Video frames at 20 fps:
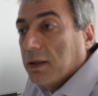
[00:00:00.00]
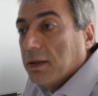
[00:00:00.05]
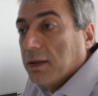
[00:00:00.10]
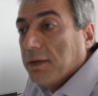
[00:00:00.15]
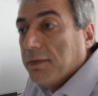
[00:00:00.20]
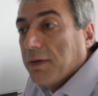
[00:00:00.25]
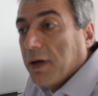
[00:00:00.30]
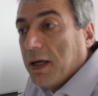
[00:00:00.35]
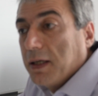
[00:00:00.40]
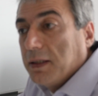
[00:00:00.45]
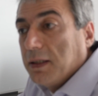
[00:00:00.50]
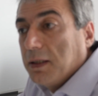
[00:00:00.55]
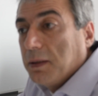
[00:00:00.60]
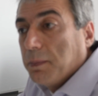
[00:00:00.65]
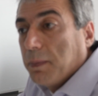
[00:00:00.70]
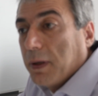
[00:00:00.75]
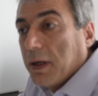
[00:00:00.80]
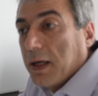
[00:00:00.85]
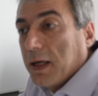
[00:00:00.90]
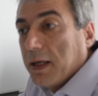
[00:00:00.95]
divided
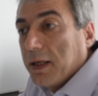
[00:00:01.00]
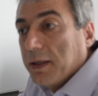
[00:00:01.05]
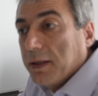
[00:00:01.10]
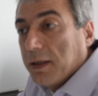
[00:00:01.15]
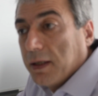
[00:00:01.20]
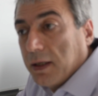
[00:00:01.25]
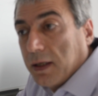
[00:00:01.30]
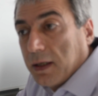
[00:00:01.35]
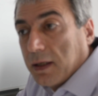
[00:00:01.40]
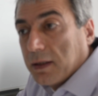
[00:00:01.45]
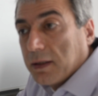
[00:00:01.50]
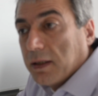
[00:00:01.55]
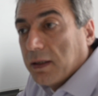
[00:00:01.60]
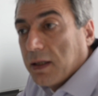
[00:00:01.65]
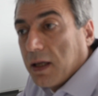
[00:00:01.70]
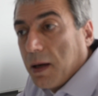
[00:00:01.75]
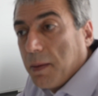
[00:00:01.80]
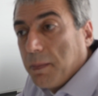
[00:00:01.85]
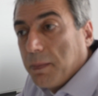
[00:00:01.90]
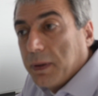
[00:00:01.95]
by the
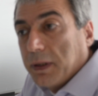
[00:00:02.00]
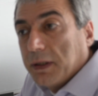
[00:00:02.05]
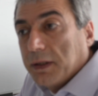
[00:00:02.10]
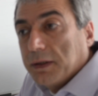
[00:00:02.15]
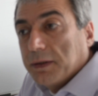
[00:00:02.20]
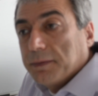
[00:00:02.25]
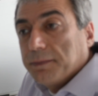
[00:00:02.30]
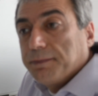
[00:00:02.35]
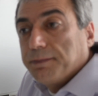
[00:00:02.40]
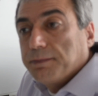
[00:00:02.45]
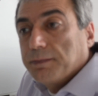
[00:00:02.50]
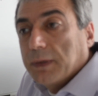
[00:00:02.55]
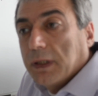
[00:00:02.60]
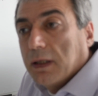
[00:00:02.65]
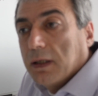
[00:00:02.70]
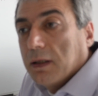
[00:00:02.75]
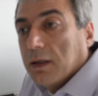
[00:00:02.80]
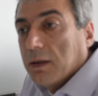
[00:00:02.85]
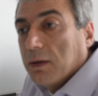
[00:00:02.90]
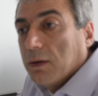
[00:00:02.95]
number
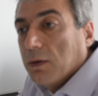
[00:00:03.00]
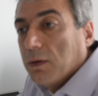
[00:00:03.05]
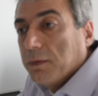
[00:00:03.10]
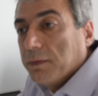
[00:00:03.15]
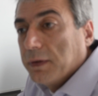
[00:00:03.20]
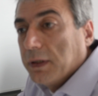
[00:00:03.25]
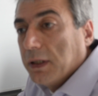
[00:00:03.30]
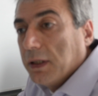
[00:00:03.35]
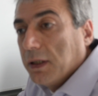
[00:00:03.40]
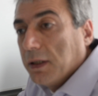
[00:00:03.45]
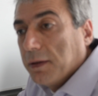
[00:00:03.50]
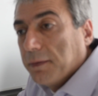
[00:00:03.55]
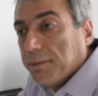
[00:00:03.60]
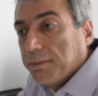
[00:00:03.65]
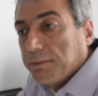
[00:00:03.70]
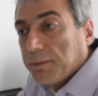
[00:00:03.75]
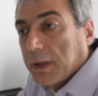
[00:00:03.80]
of the